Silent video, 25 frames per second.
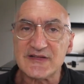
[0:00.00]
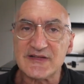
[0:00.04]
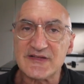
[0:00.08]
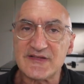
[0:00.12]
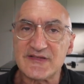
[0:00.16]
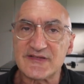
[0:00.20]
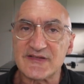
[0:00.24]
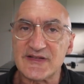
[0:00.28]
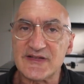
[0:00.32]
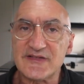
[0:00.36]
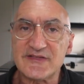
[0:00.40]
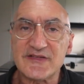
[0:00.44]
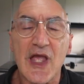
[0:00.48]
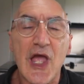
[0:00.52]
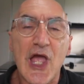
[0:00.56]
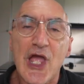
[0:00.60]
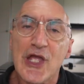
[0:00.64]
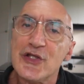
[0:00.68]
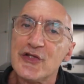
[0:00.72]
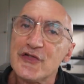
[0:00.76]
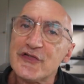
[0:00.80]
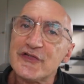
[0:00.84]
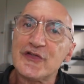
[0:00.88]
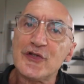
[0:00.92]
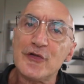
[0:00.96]
disease,
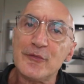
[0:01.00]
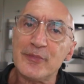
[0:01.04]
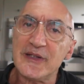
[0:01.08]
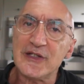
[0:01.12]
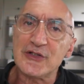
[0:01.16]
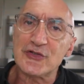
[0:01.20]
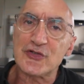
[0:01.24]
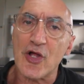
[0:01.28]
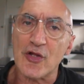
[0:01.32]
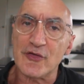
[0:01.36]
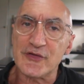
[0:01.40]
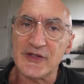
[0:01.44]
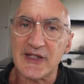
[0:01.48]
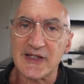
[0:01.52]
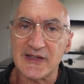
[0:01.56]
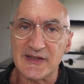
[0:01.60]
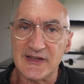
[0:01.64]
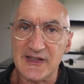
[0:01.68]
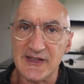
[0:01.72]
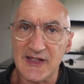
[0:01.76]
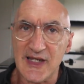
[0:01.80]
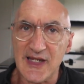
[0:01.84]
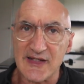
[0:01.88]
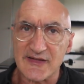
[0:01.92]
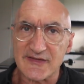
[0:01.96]
you're still being told you can
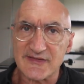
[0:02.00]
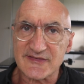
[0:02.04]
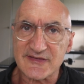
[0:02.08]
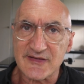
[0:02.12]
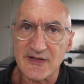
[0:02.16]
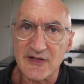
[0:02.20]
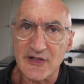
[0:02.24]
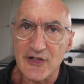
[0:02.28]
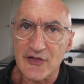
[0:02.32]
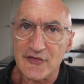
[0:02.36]
eat eggs.